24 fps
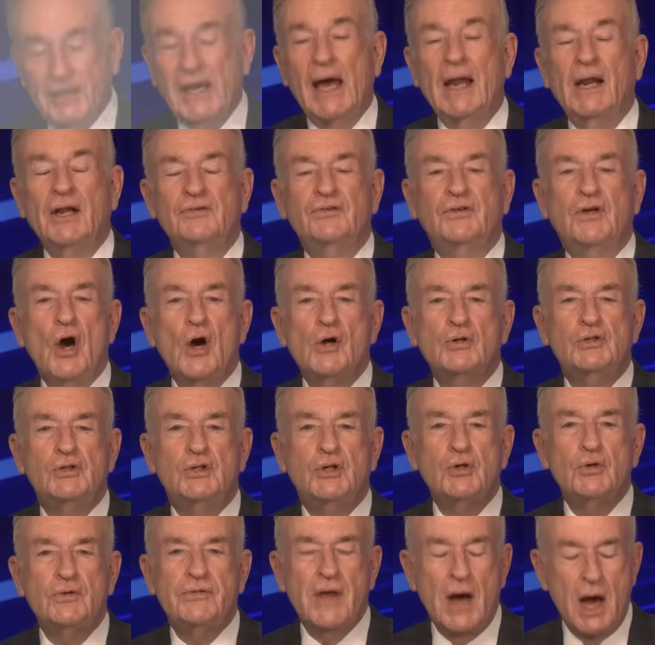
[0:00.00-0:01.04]
Okay, let's go
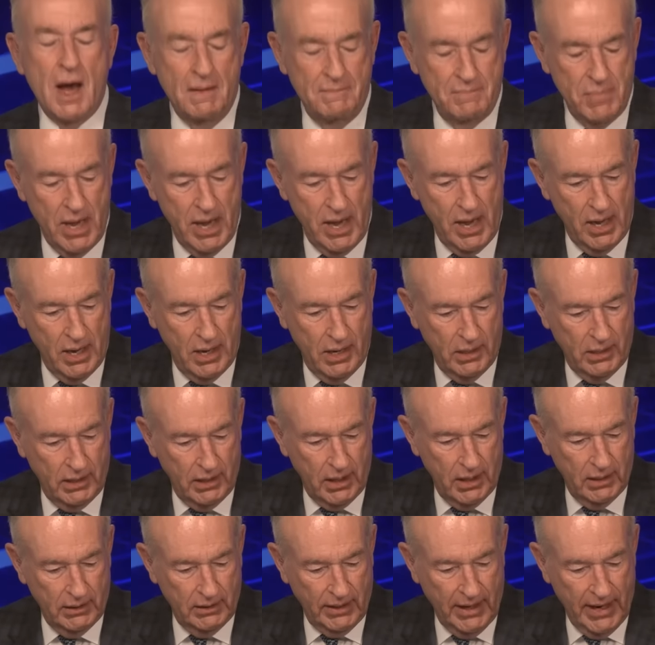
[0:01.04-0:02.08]
to the mail.
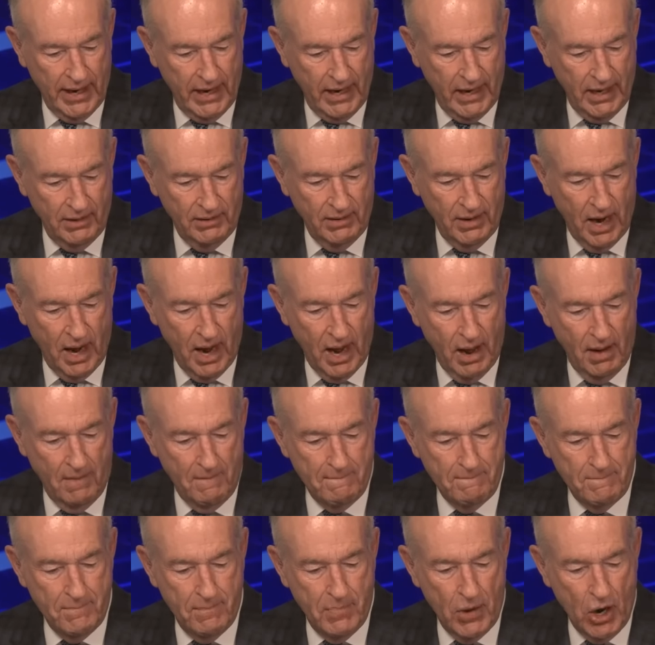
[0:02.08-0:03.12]
Elaine uh,
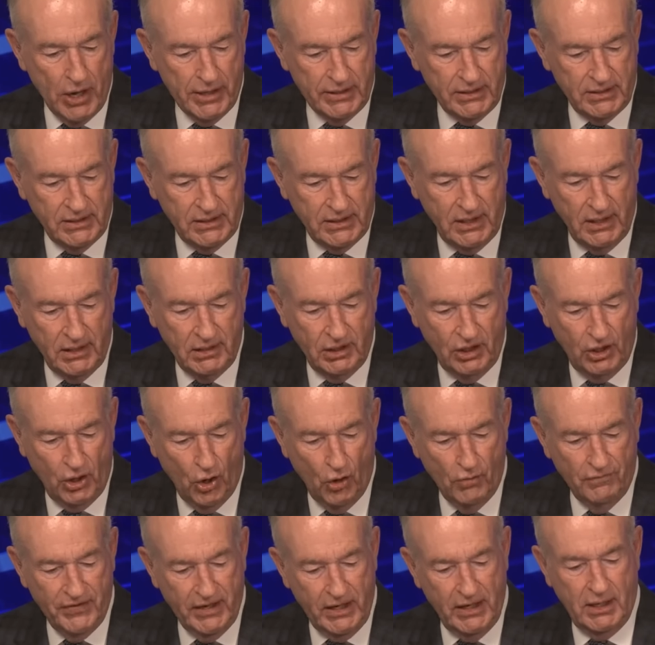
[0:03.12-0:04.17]

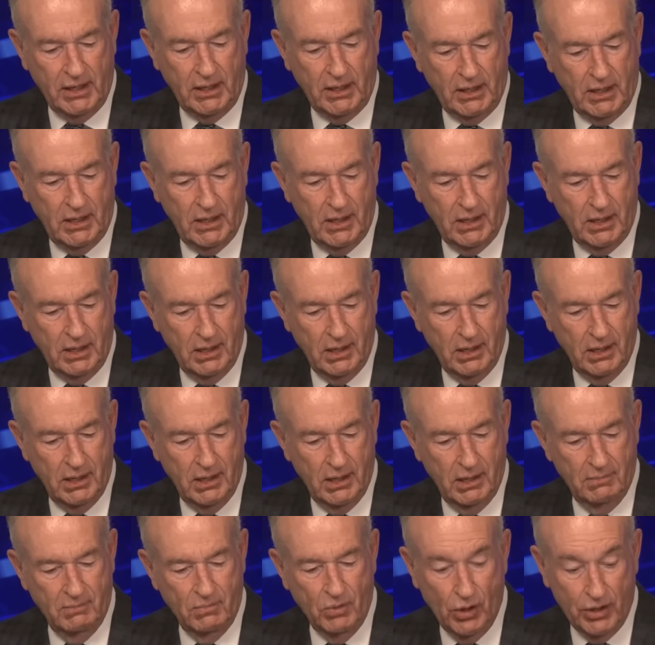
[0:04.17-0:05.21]
Martinkovic,
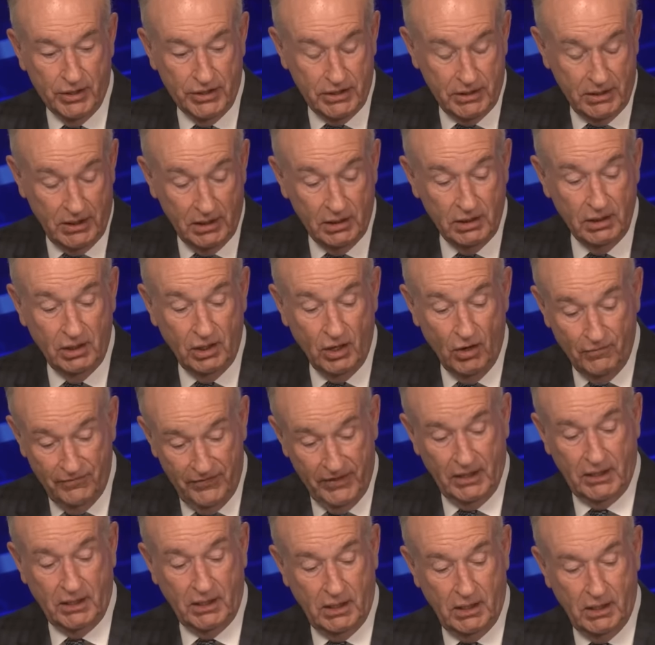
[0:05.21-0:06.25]

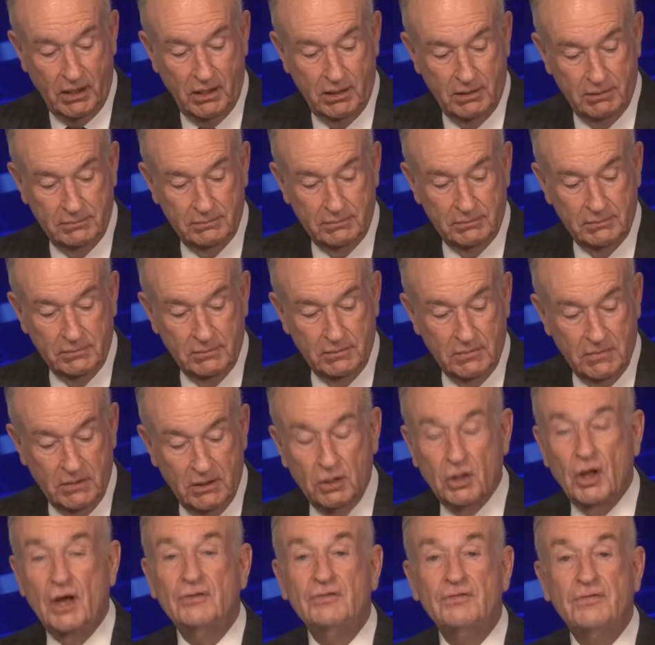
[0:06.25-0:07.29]
Martinkovic,
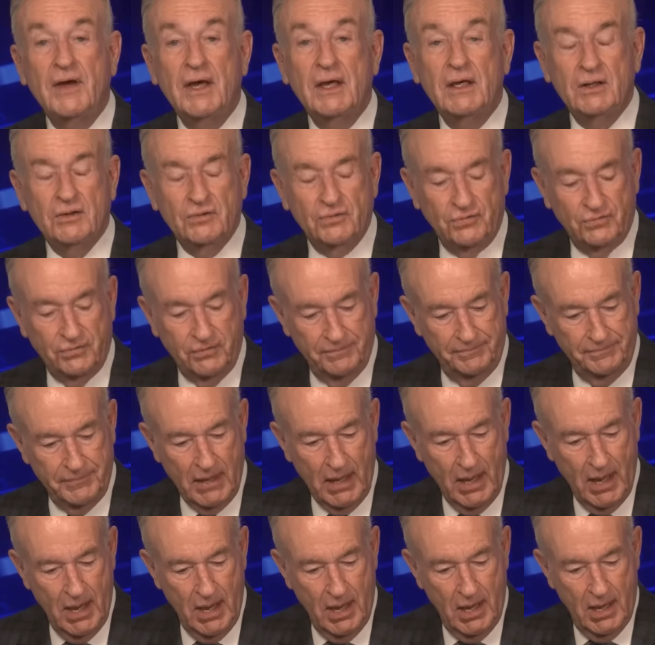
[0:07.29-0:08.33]
Las Vegas.
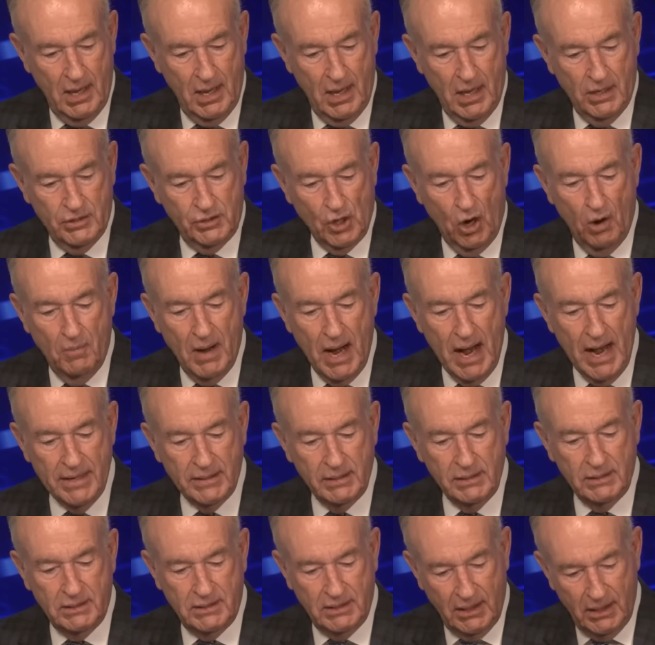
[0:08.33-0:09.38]
Joe
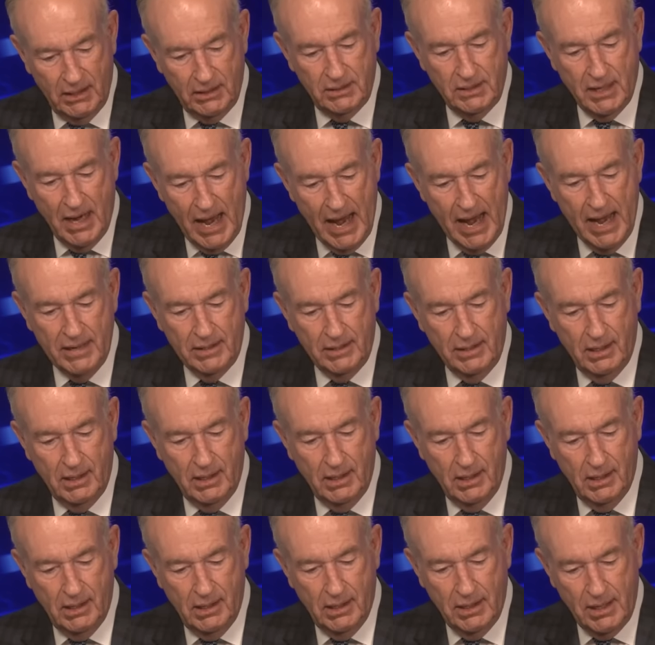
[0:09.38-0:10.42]
Biden did not
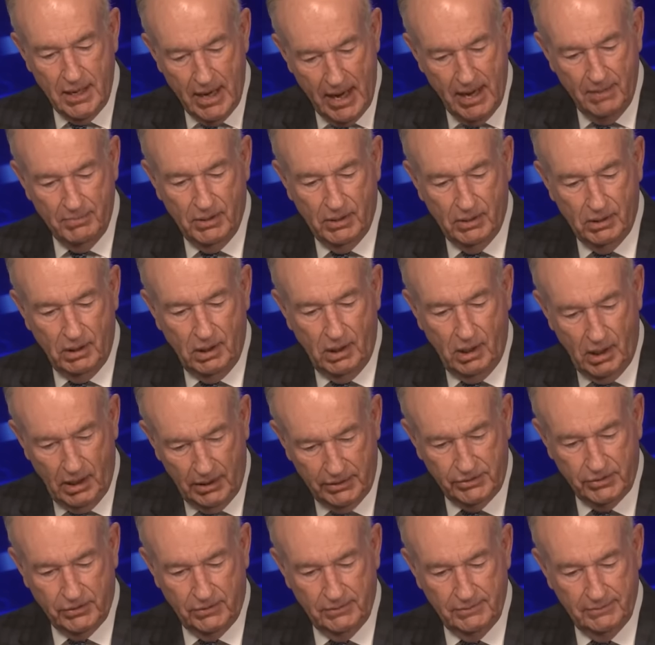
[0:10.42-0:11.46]
enable
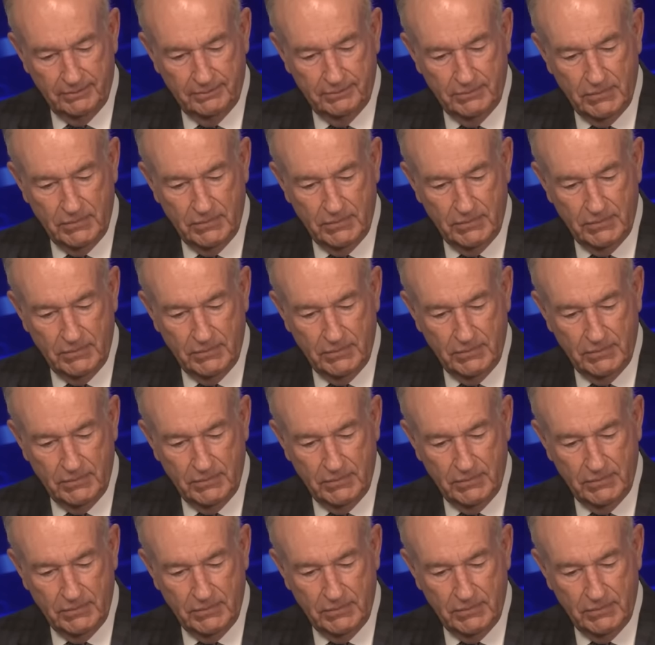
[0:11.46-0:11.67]
Hunter.